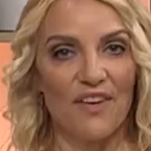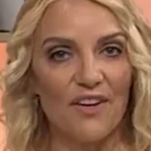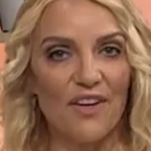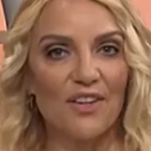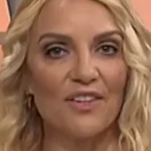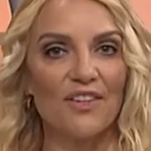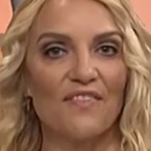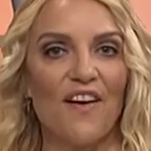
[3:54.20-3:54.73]

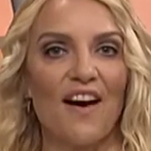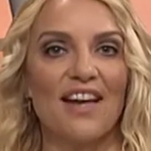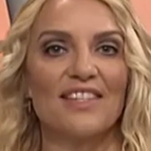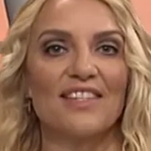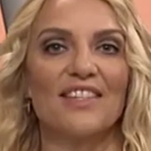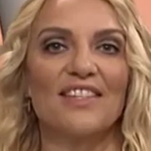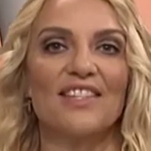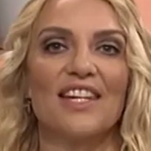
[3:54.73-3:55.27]
Very good
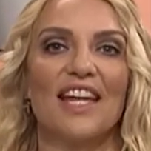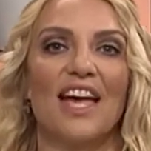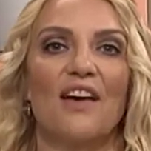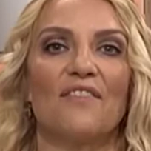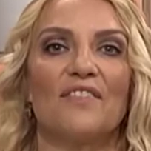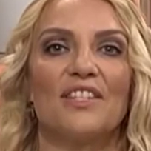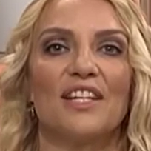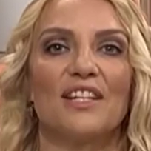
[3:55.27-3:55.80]
advice. You can check
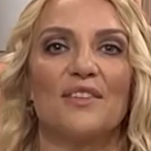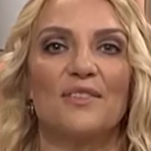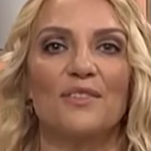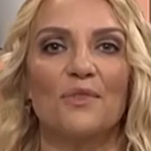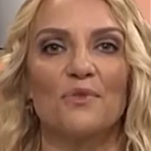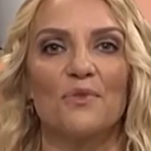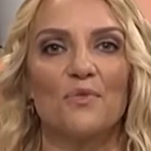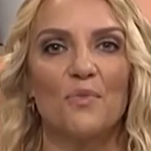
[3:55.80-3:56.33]
out Ficino
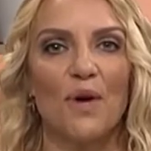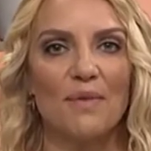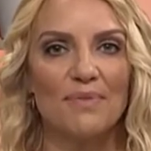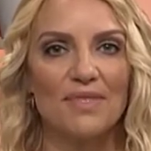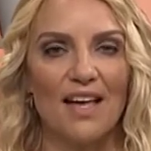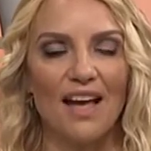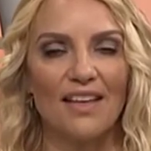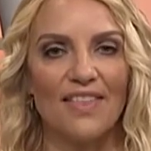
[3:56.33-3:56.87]
School's
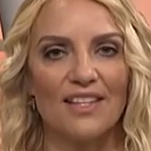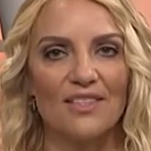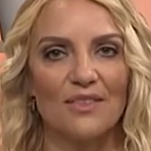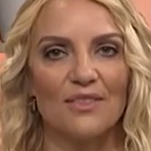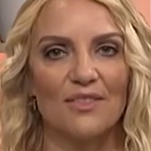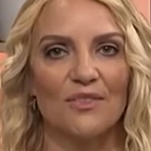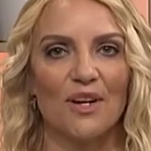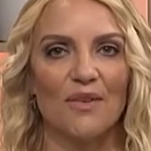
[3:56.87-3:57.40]
website that's
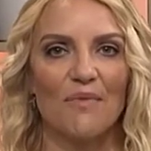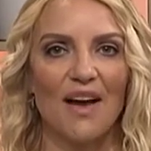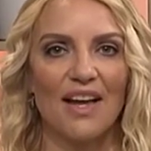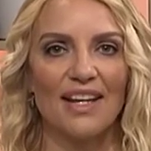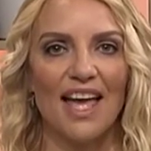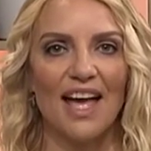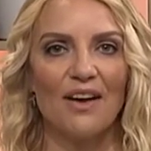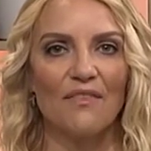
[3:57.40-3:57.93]
on screen
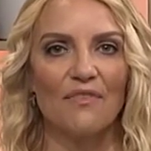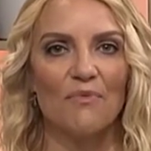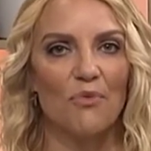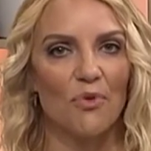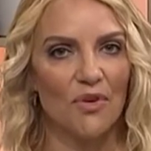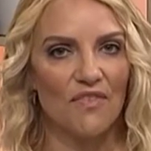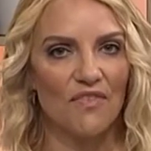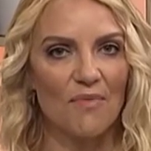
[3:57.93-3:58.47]
right now for
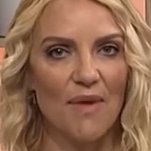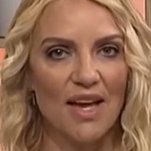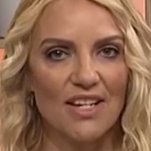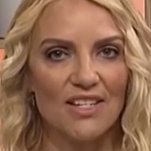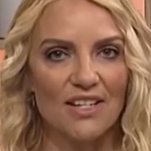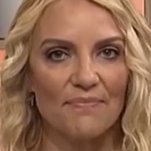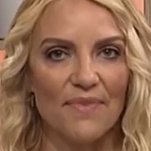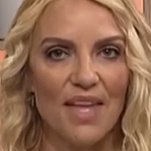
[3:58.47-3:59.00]
more
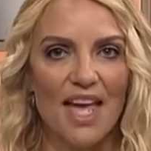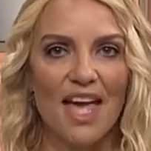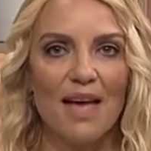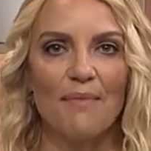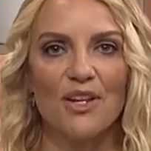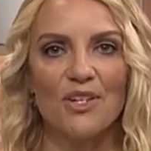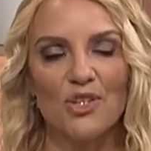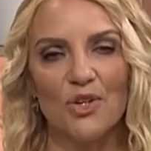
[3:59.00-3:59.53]
information
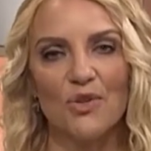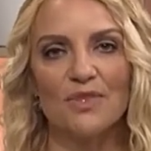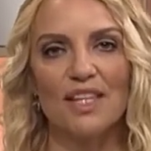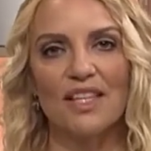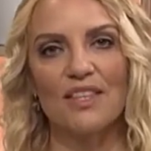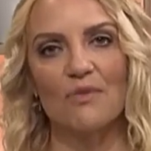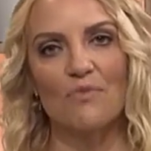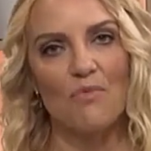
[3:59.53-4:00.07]
about
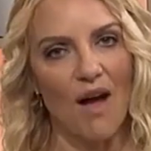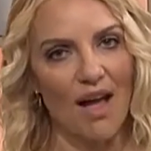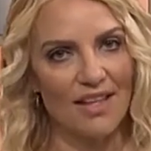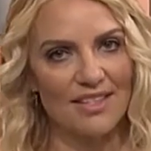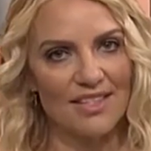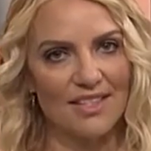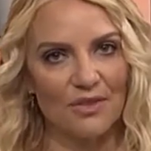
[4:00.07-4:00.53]
choosing the right